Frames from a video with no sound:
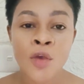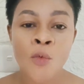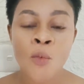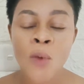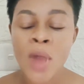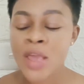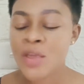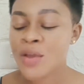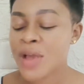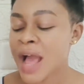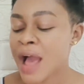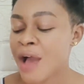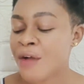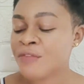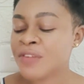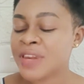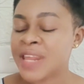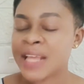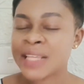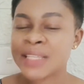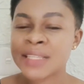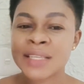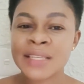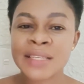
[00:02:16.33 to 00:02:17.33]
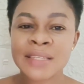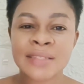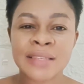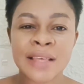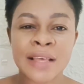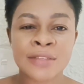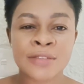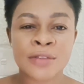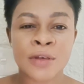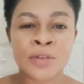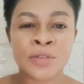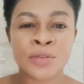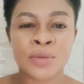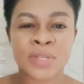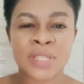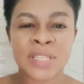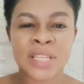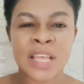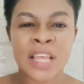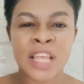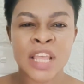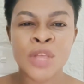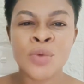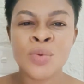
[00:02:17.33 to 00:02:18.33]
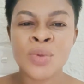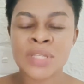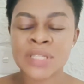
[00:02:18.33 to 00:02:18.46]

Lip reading: When you have dead skin cells on your skin,